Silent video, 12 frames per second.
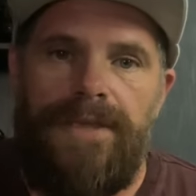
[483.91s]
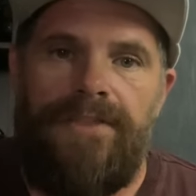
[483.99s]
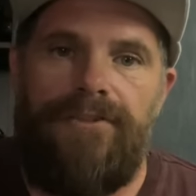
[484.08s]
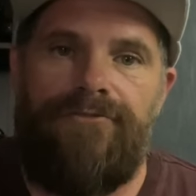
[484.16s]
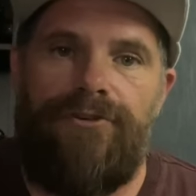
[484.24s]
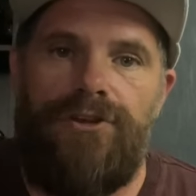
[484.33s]

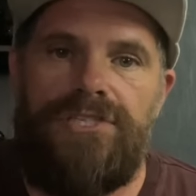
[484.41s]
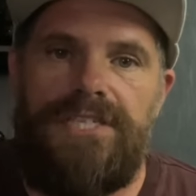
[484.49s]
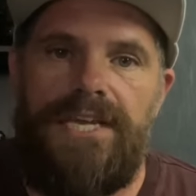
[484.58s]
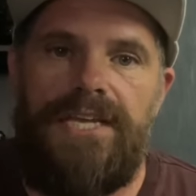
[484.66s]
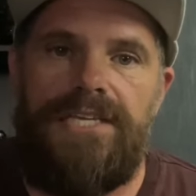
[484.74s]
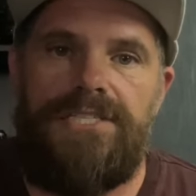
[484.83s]
The first
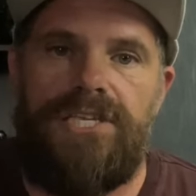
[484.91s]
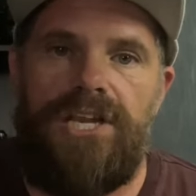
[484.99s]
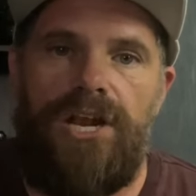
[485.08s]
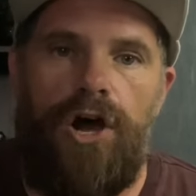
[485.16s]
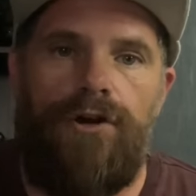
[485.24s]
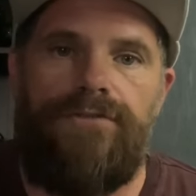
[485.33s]
is that
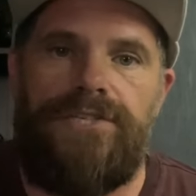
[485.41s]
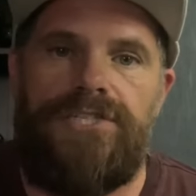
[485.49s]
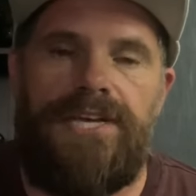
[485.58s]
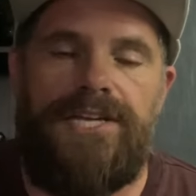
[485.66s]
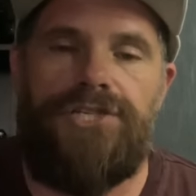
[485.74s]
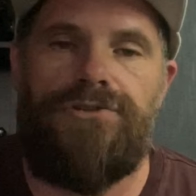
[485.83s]
it
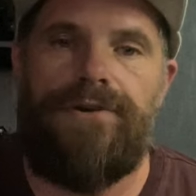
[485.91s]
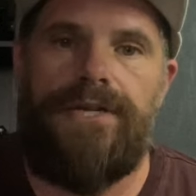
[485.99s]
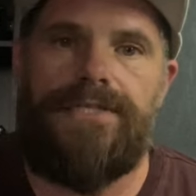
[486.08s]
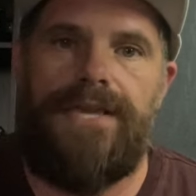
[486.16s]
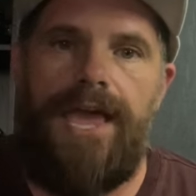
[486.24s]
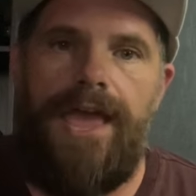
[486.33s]

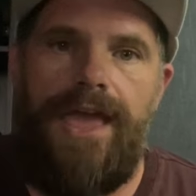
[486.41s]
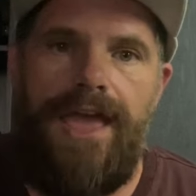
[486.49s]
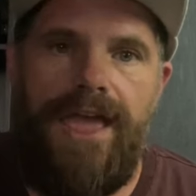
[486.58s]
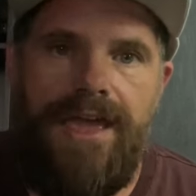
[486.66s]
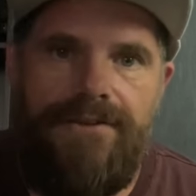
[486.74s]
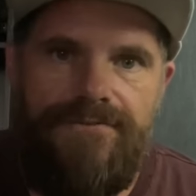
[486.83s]
oversaturates
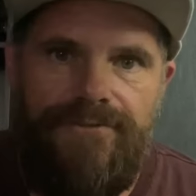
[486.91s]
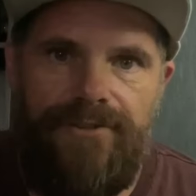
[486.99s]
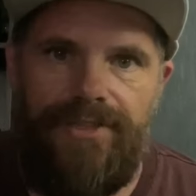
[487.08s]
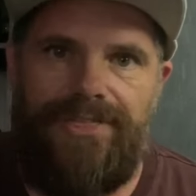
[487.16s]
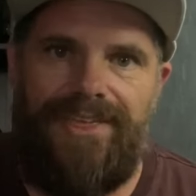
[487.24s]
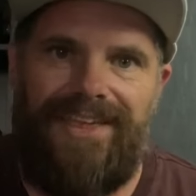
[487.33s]

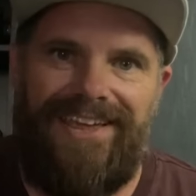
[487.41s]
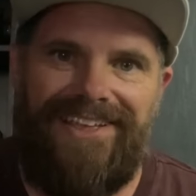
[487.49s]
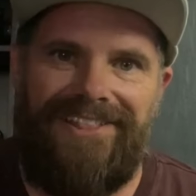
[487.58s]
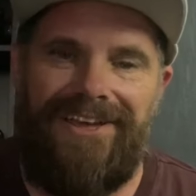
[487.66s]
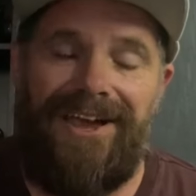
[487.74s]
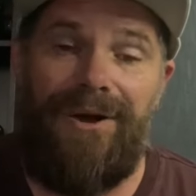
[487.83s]
everything.
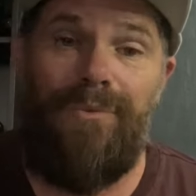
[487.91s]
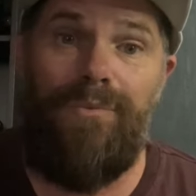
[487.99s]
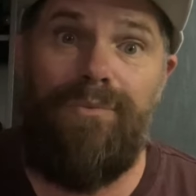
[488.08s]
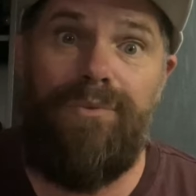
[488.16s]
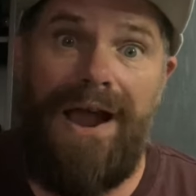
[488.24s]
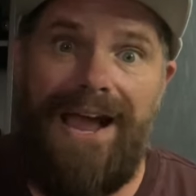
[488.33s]
Like
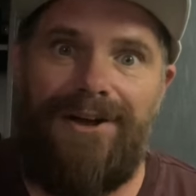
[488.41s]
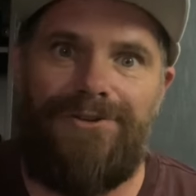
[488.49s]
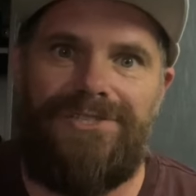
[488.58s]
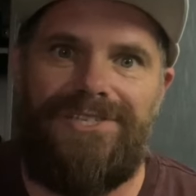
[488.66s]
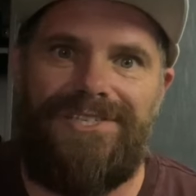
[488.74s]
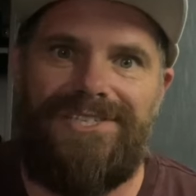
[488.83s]

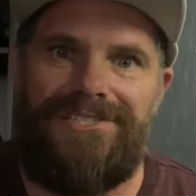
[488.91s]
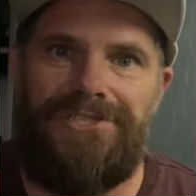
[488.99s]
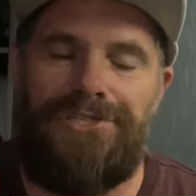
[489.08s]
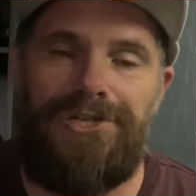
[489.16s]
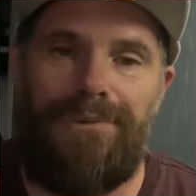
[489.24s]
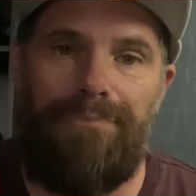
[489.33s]
wowzers. And so
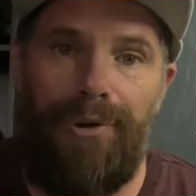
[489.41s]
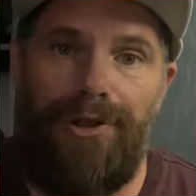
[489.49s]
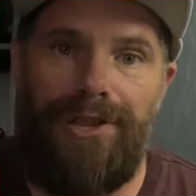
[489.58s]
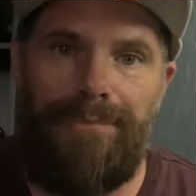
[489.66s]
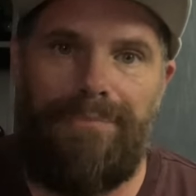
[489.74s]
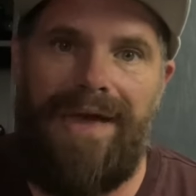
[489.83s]
you've got to
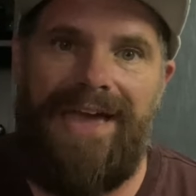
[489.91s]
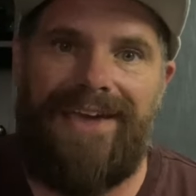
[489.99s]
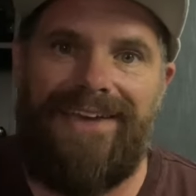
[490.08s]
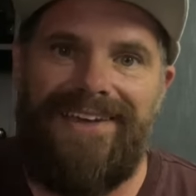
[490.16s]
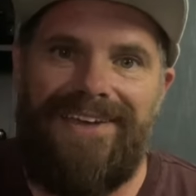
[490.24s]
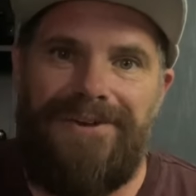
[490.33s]
pull it back.